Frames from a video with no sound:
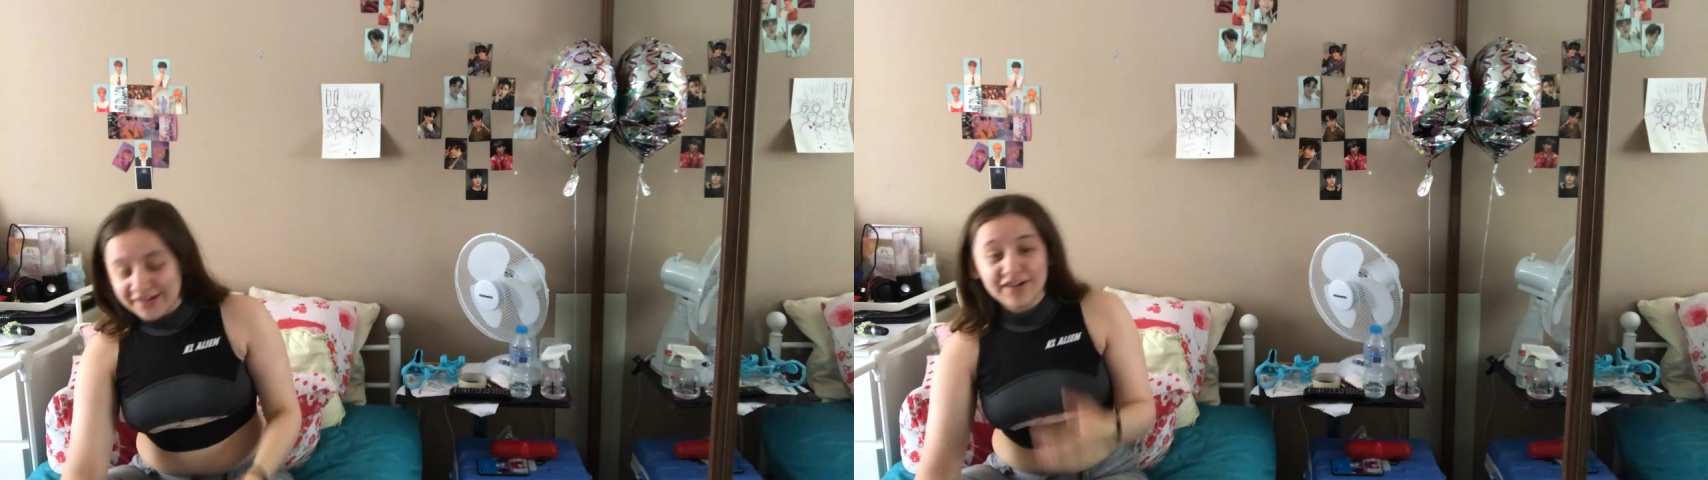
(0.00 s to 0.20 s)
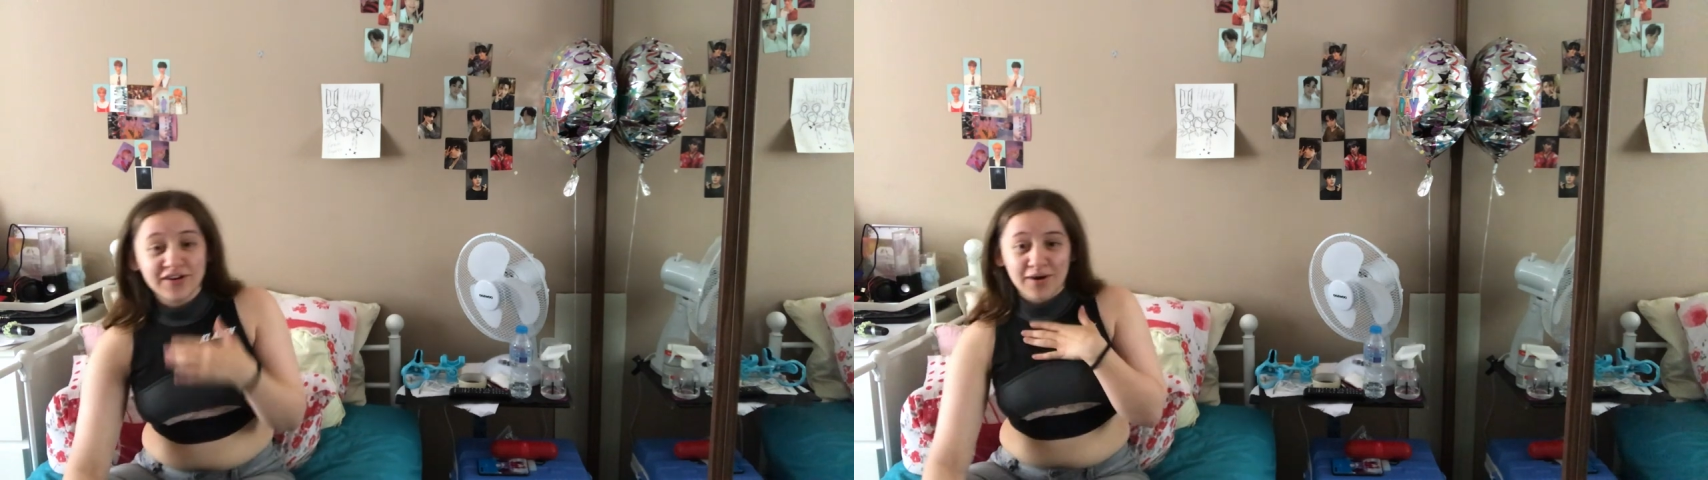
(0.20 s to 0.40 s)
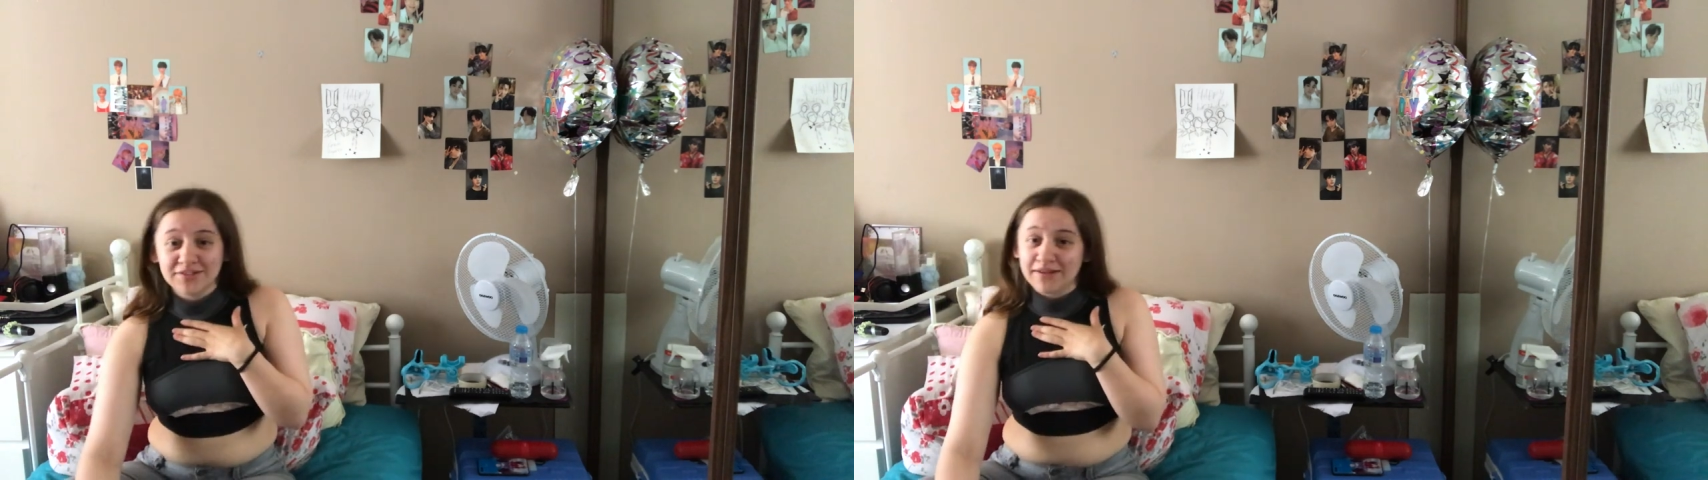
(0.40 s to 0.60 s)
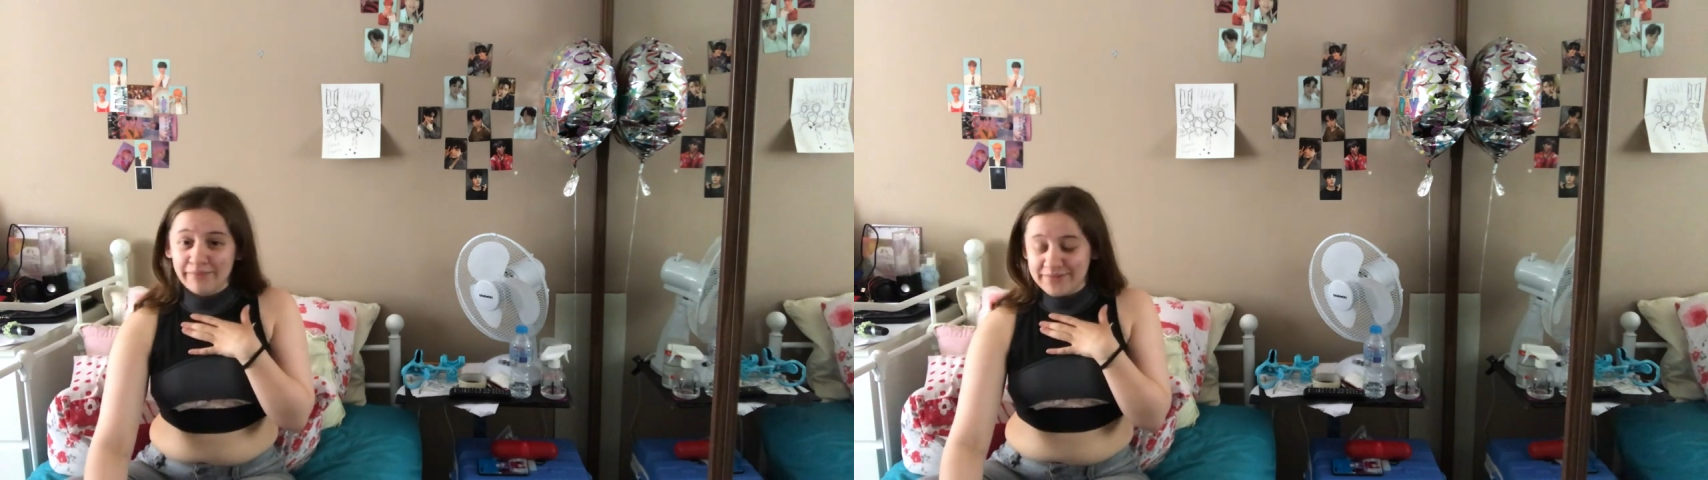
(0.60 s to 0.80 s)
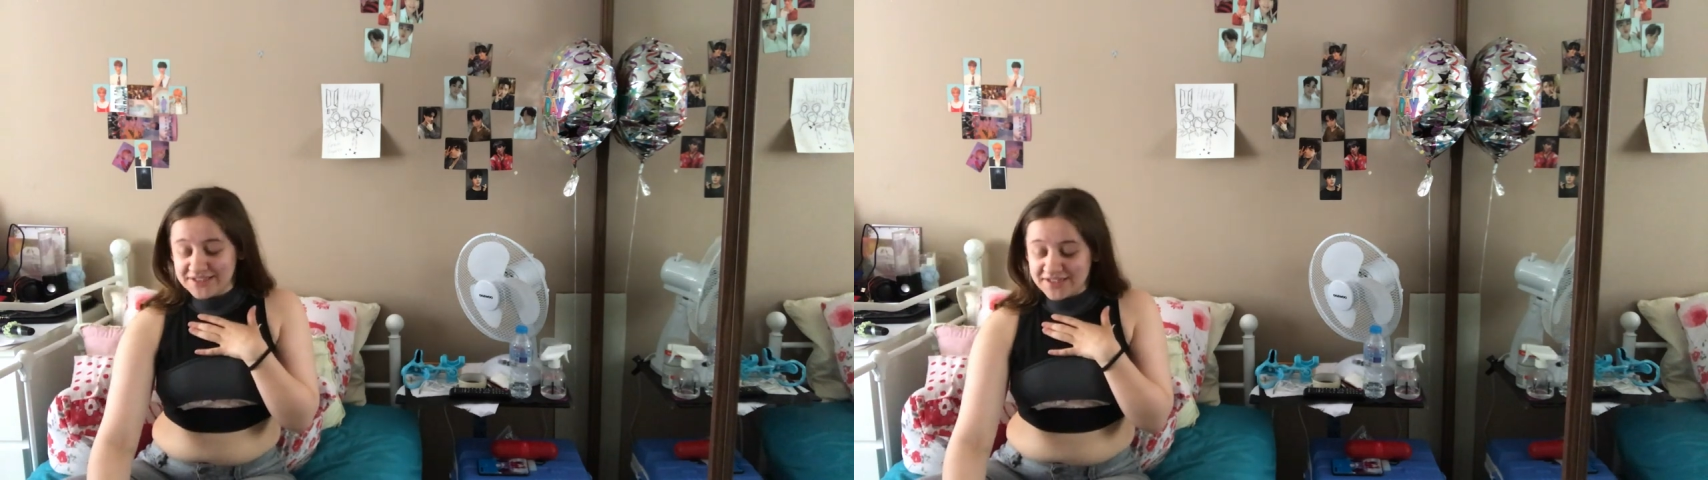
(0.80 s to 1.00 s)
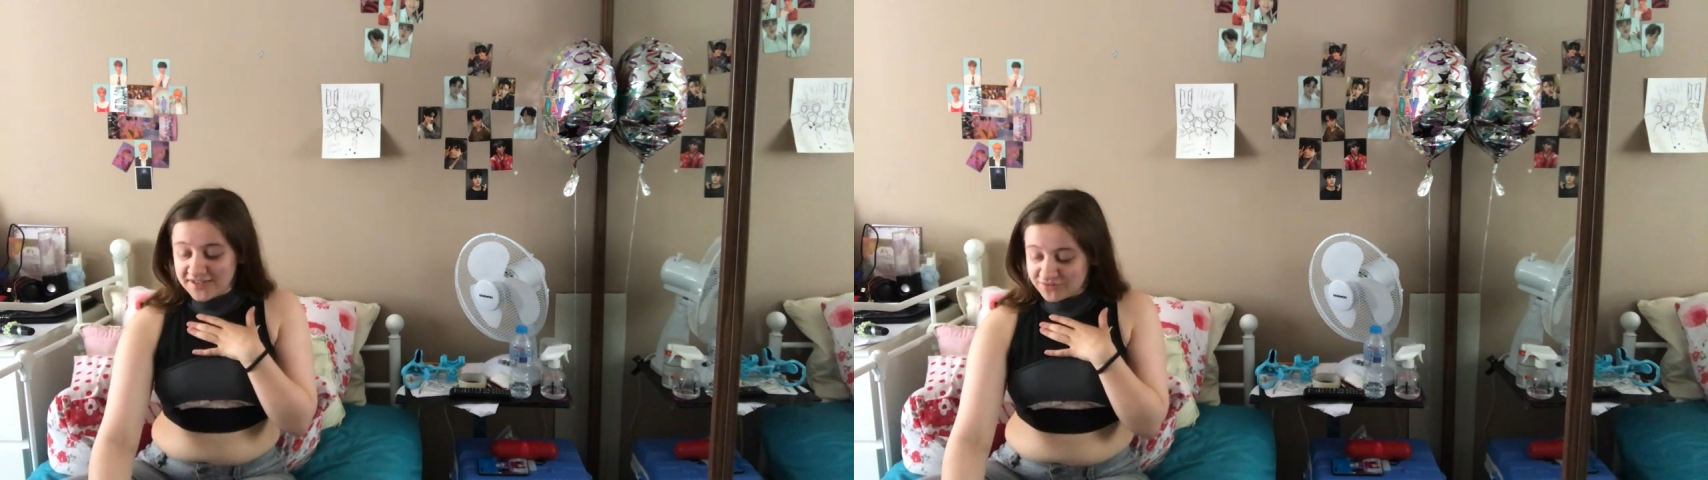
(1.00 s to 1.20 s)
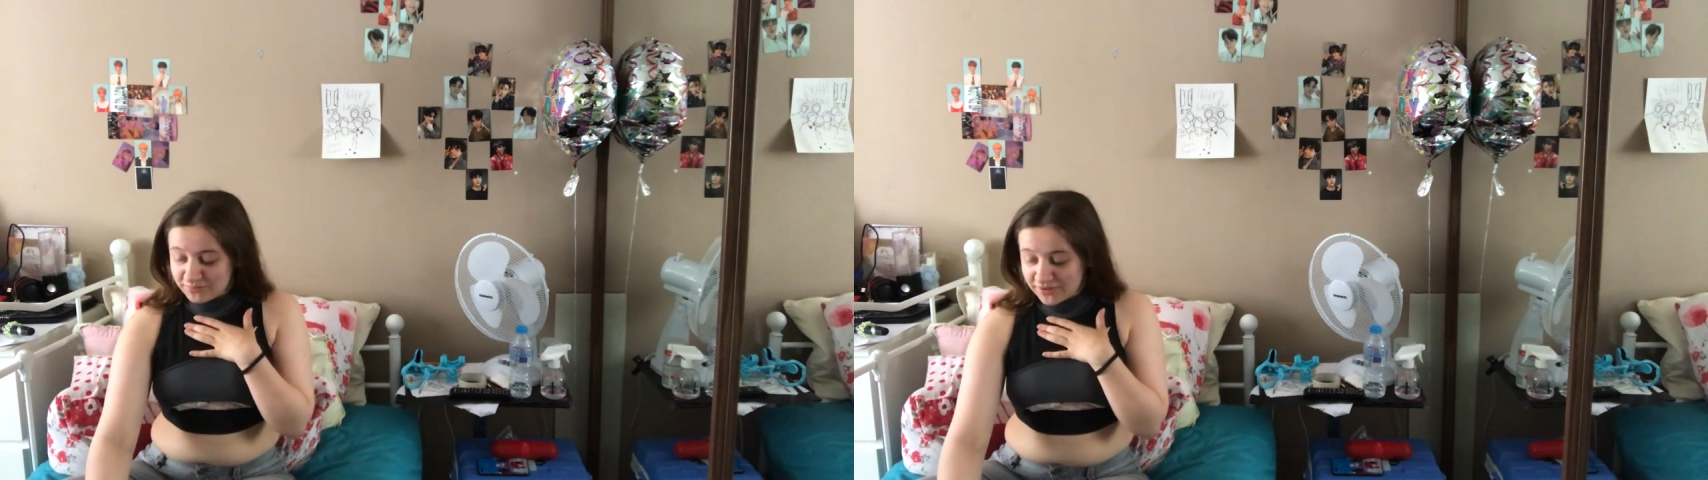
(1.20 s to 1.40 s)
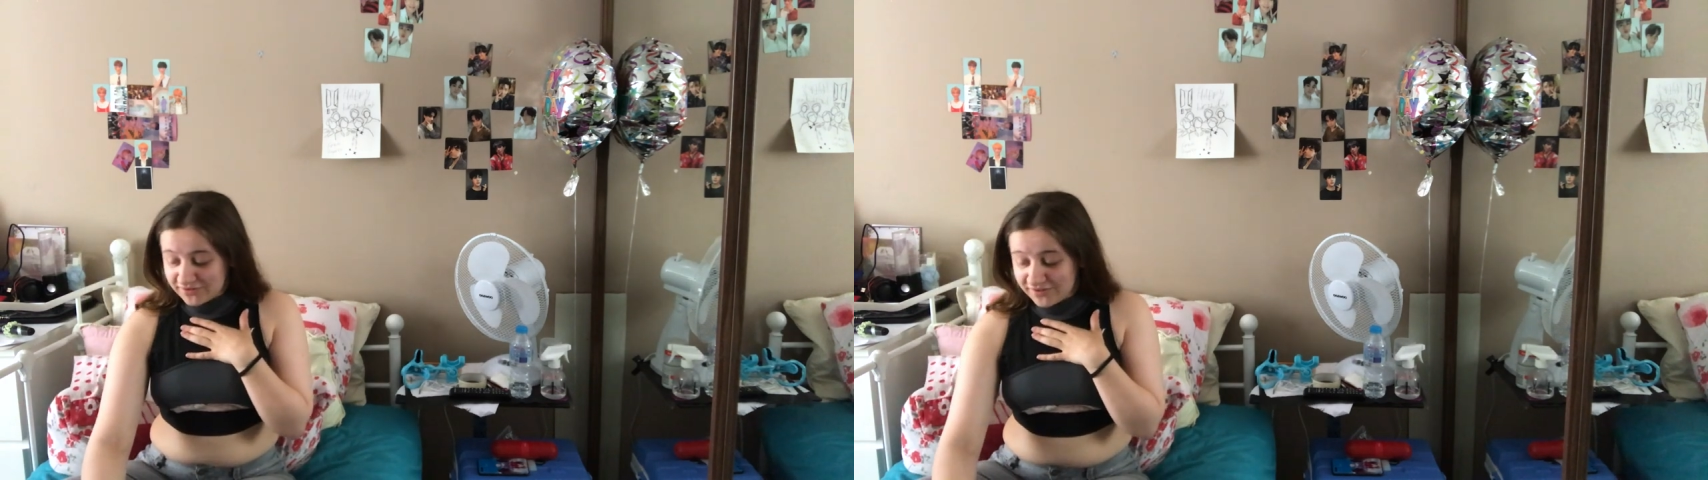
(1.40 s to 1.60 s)
I know, I'm skipping BTS, oh
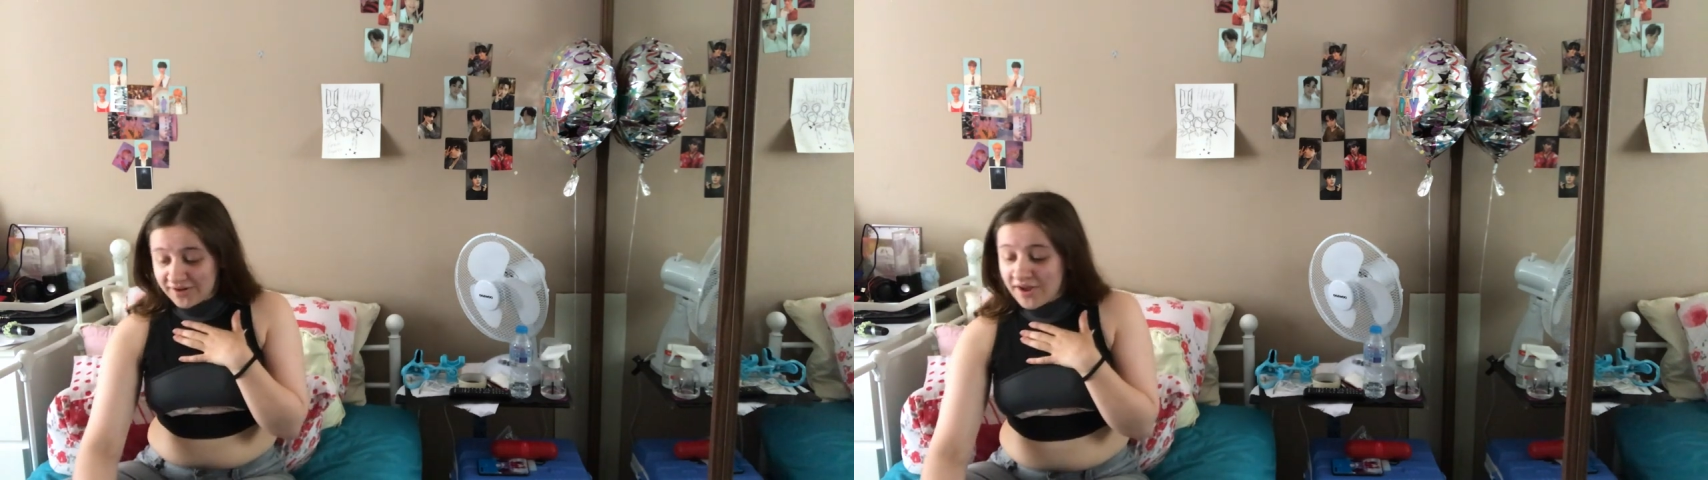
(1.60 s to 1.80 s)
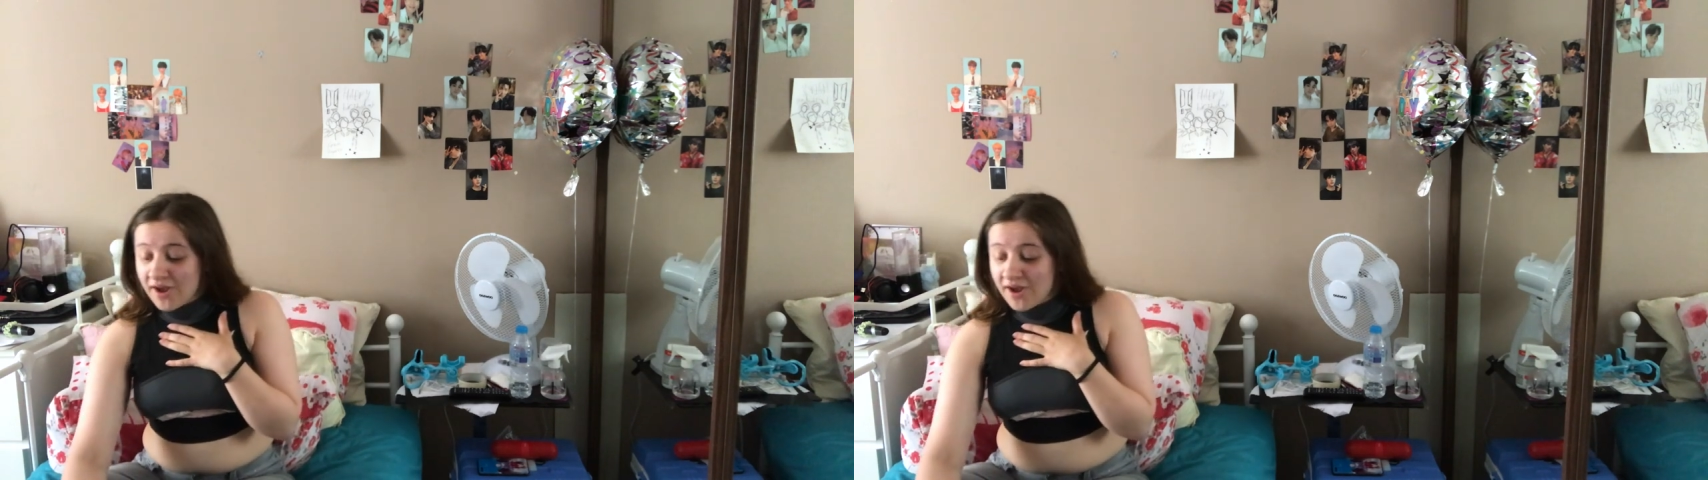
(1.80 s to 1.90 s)
my god.